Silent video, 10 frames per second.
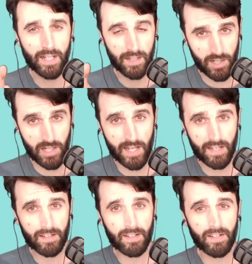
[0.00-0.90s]

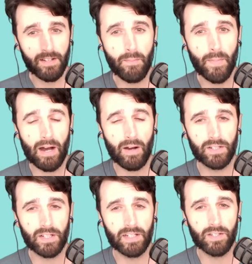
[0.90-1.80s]
Jie about
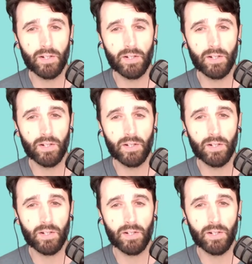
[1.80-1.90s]
your